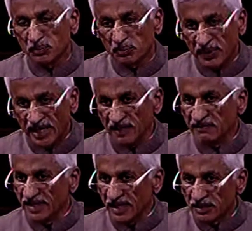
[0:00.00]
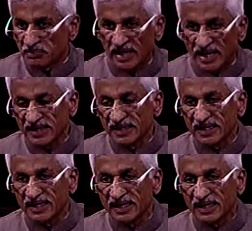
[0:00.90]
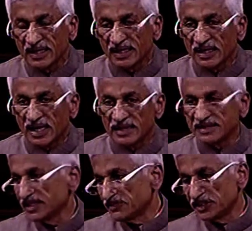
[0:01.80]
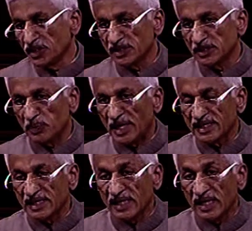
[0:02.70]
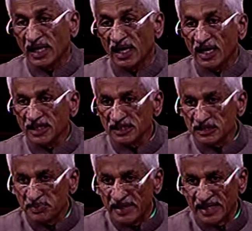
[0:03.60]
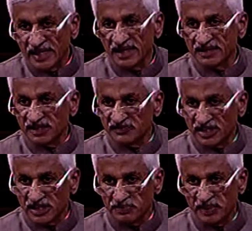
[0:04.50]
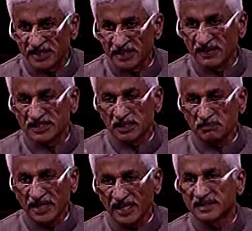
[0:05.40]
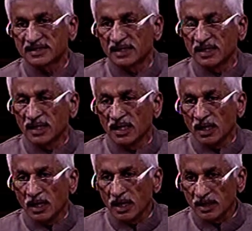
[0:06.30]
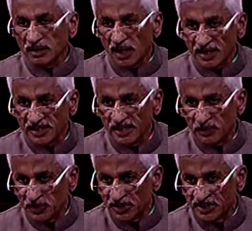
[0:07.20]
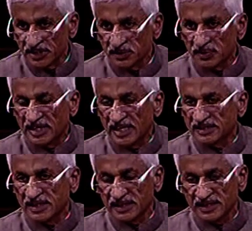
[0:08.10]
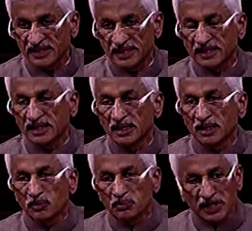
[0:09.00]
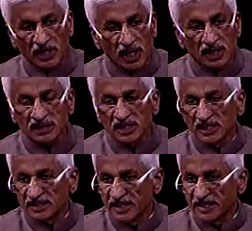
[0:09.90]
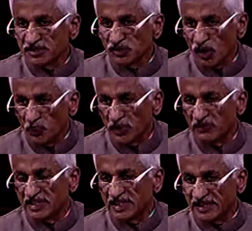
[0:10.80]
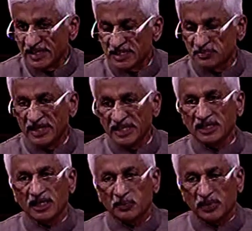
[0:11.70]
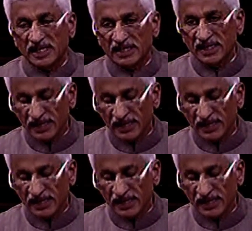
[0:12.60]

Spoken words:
bravely and blatantly, and they switch over the party, and the speakers of the respective assemblies are not in a position to take the decision because there is no provision that has been incorporated